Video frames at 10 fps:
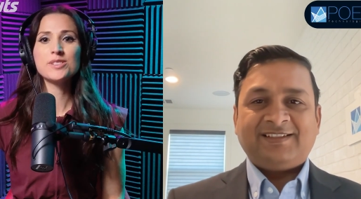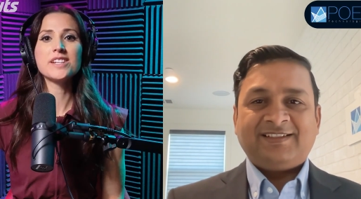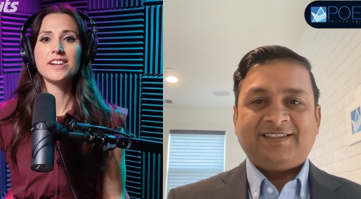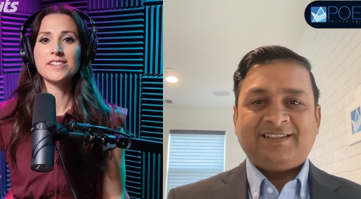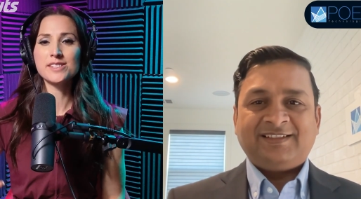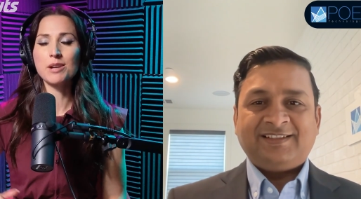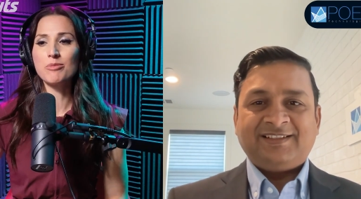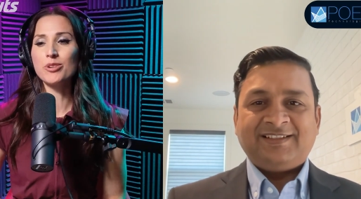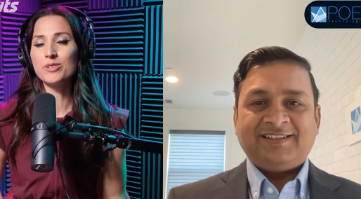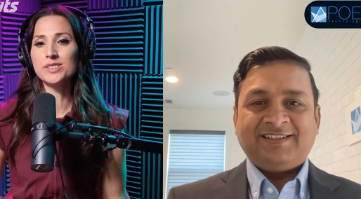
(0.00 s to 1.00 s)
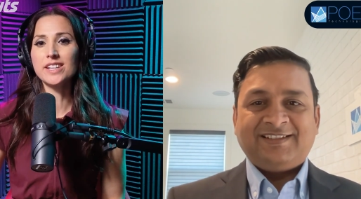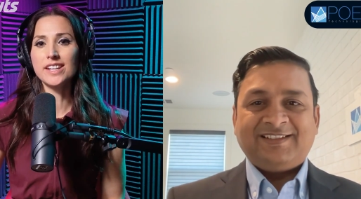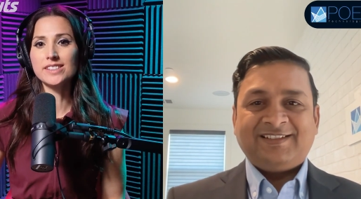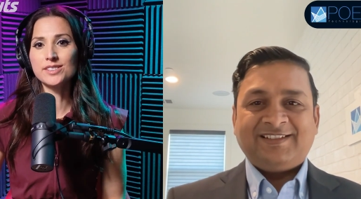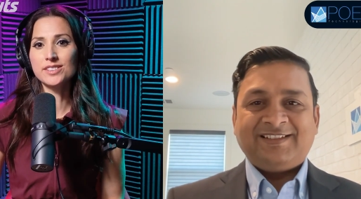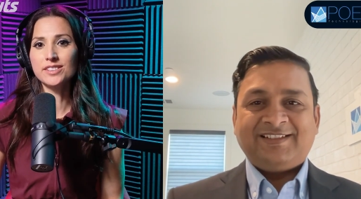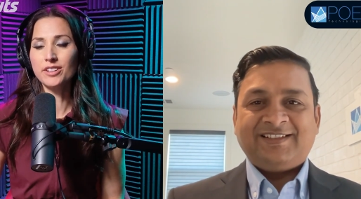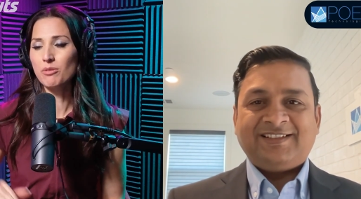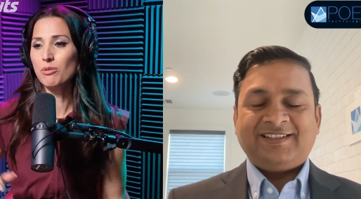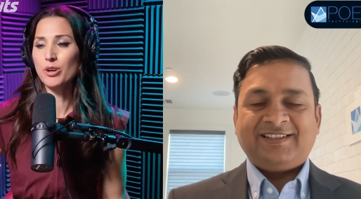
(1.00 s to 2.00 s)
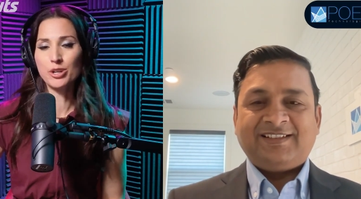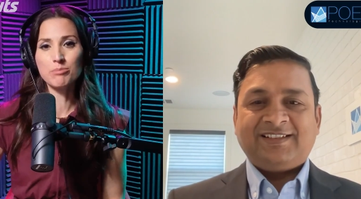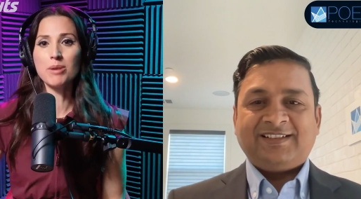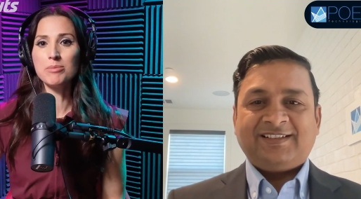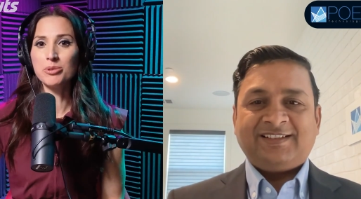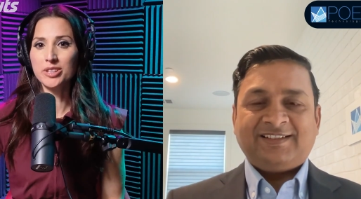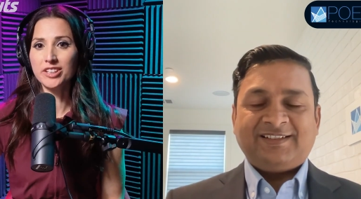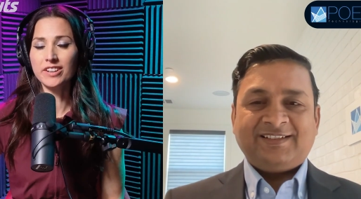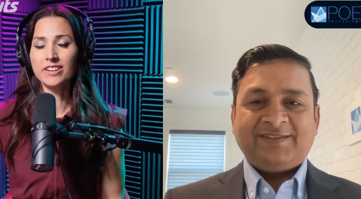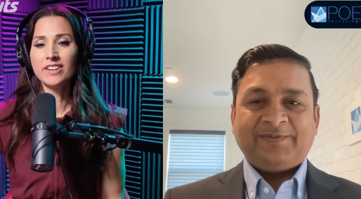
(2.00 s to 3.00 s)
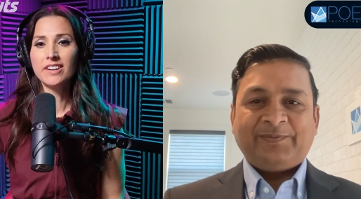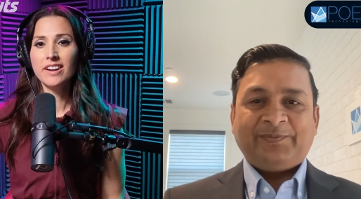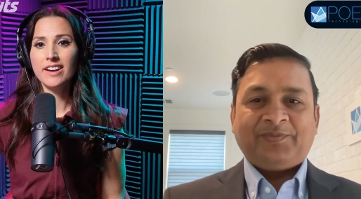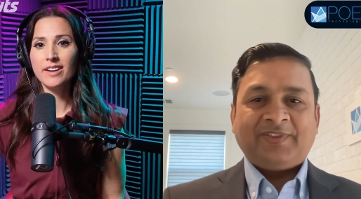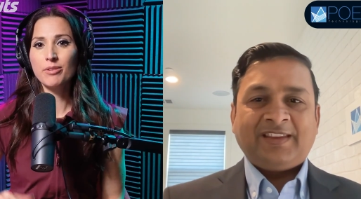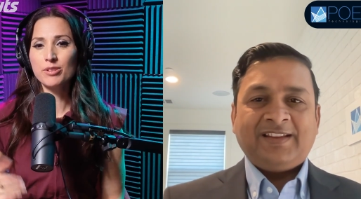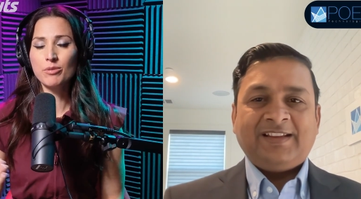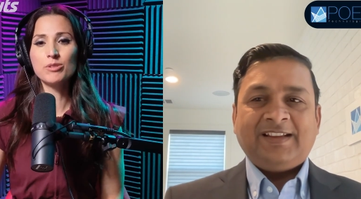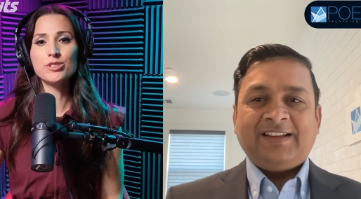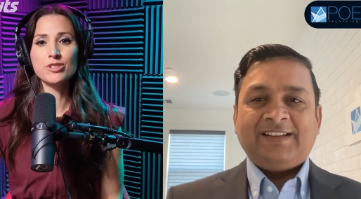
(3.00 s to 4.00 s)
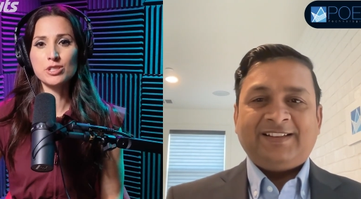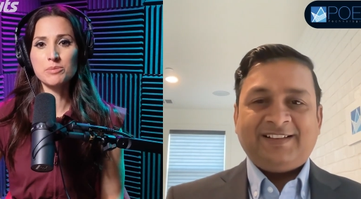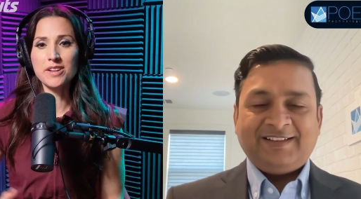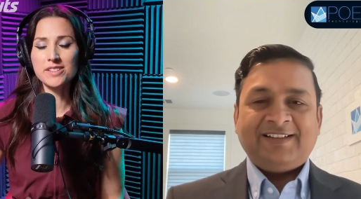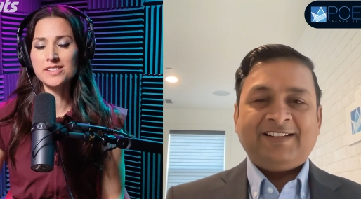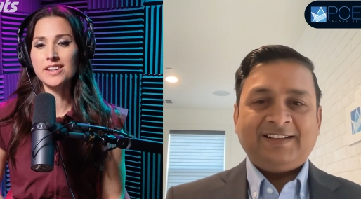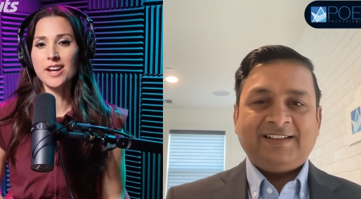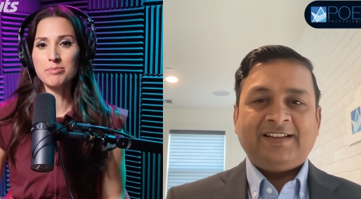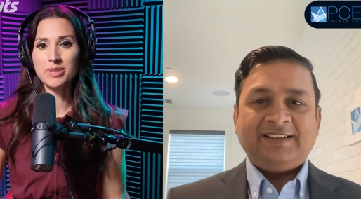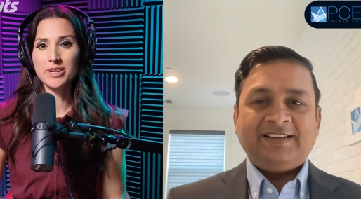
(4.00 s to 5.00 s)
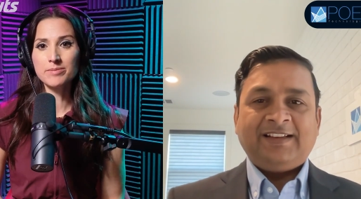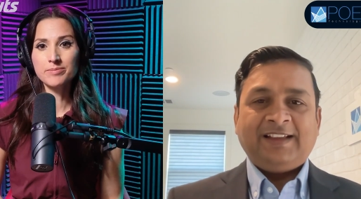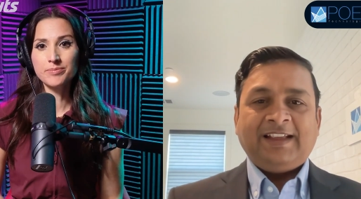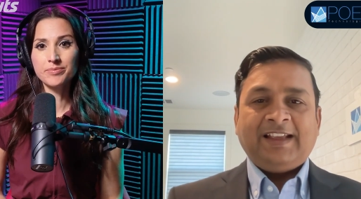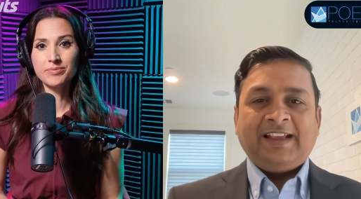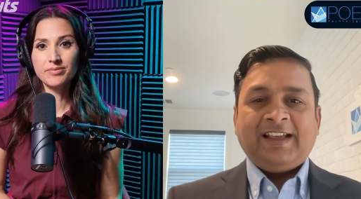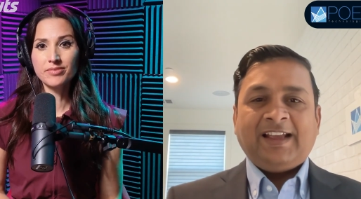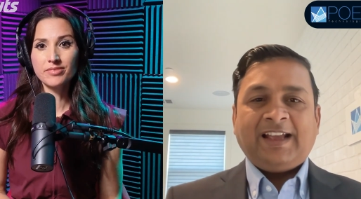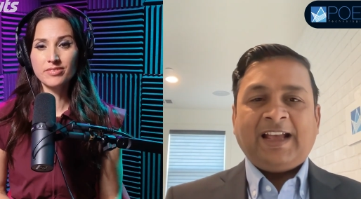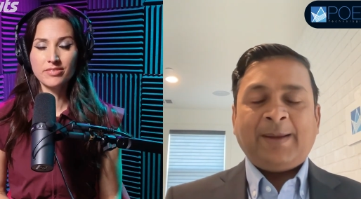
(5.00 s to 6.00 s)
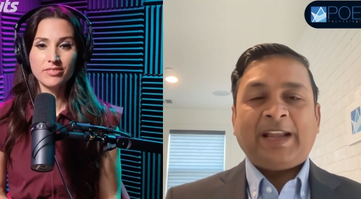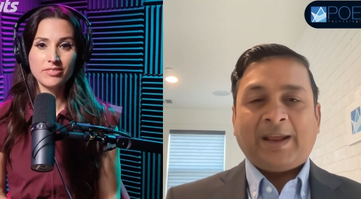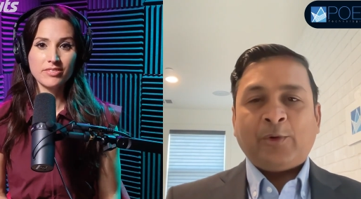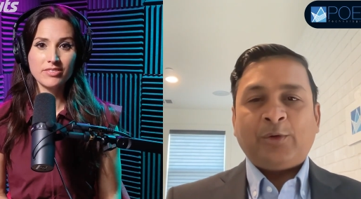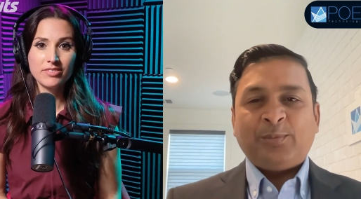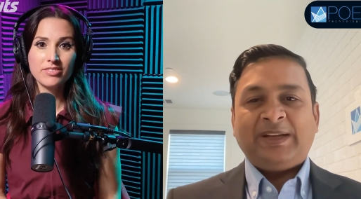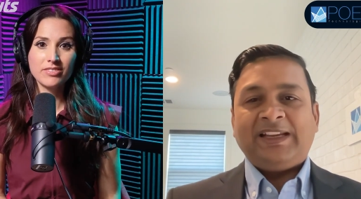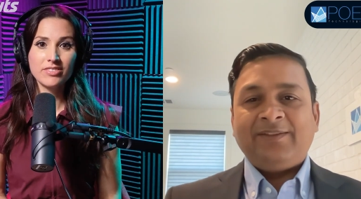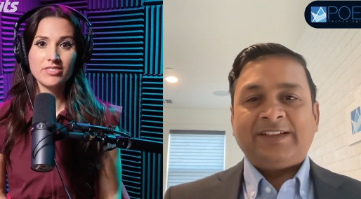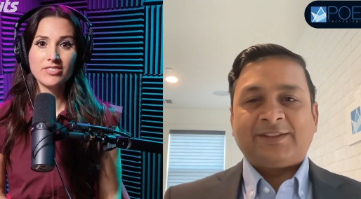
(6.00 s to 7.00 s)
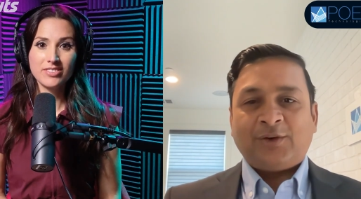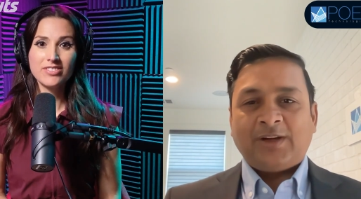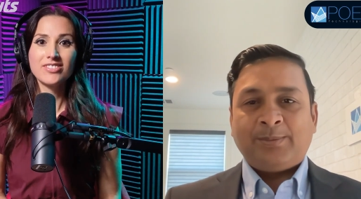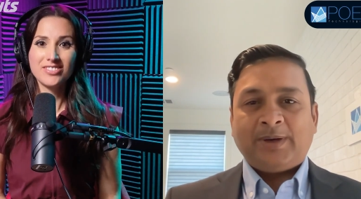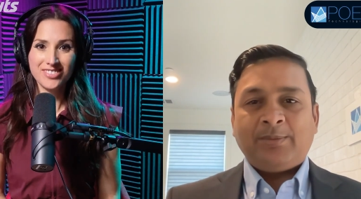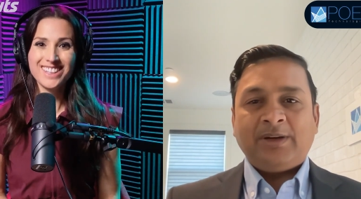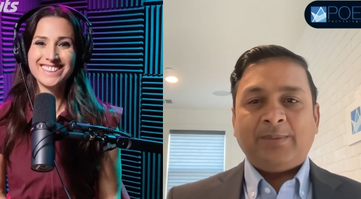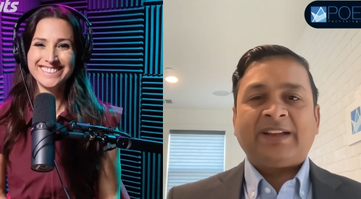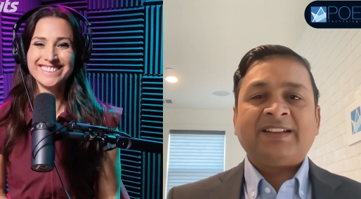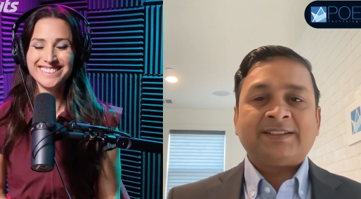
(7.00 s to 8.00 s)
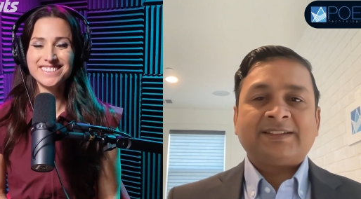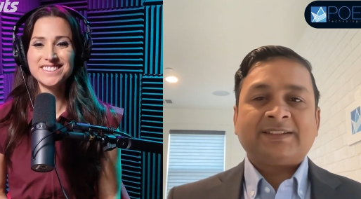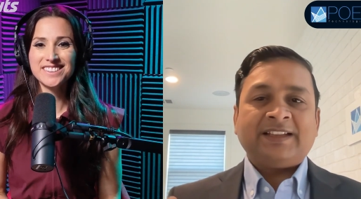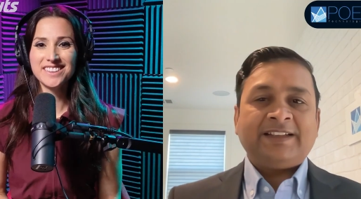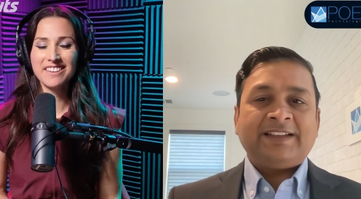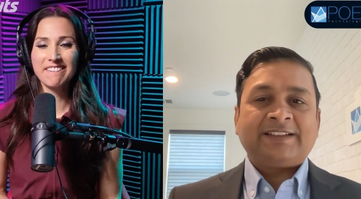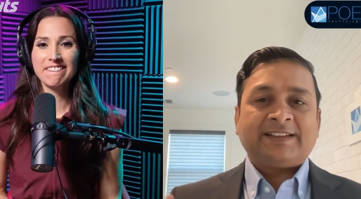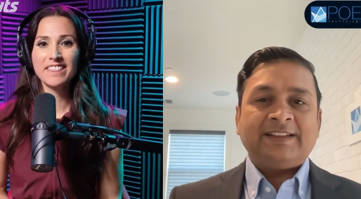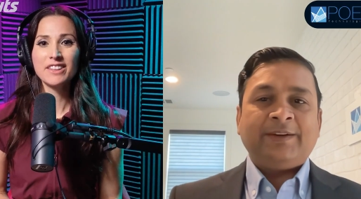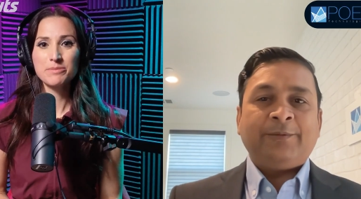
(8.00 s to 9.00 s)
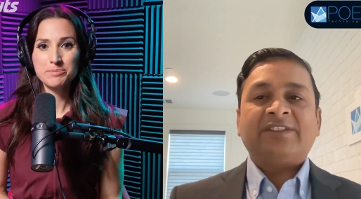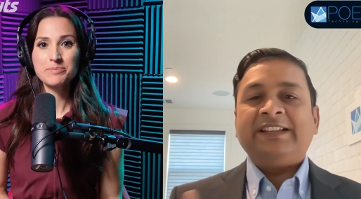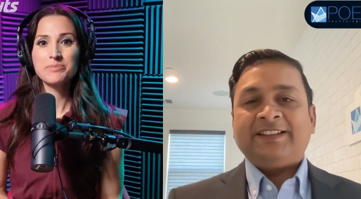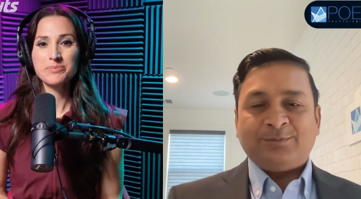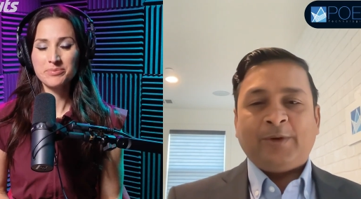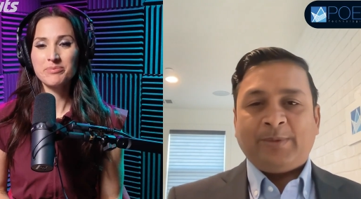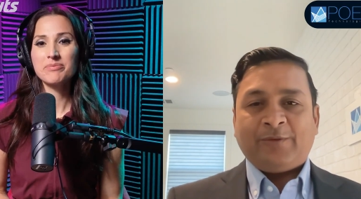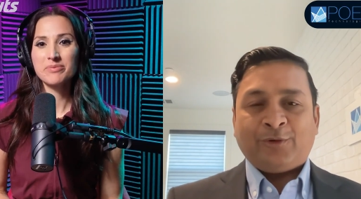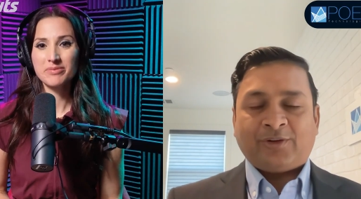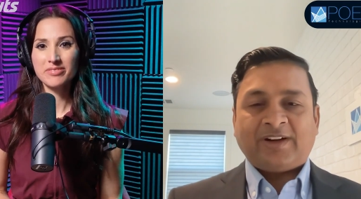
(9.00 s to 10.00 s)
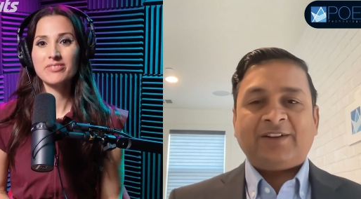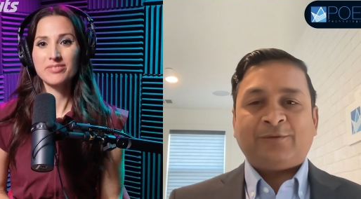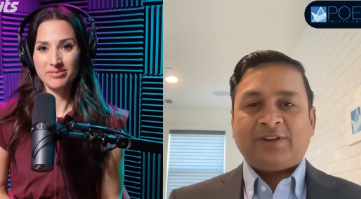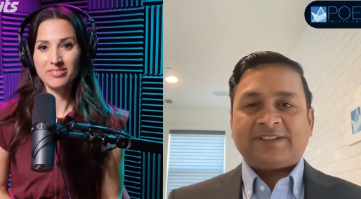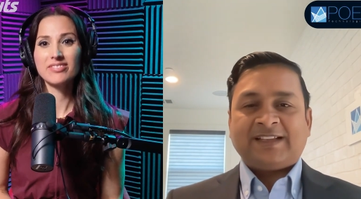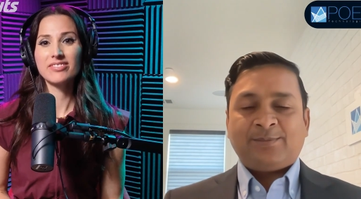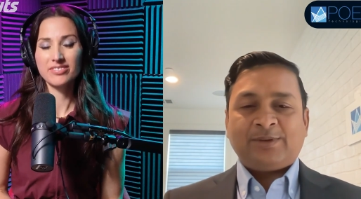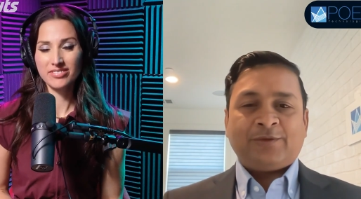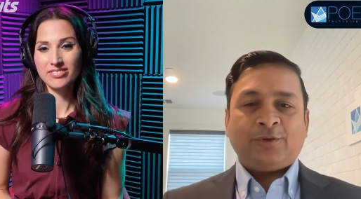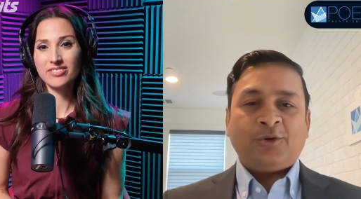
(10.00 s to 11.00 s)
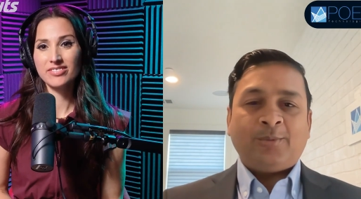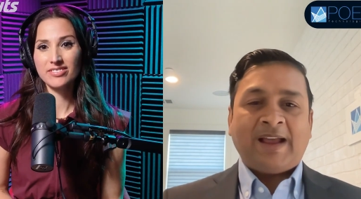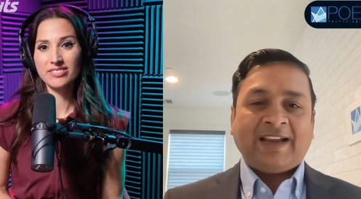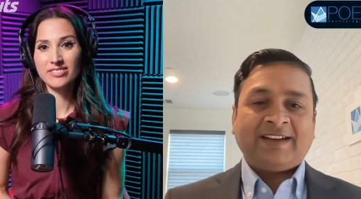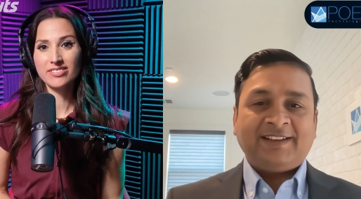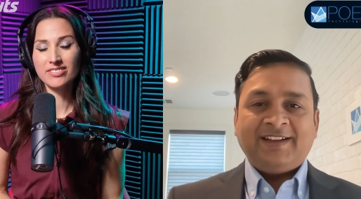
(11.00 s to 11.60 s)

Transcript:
Speaker 1: say to someone who says, you know, we're in a bubble here? Uh, what what would your response to that be?
Speaker 2: I mean, I want to believe it's not a bubble because it's we have seen this movie before, right? For example, if you go back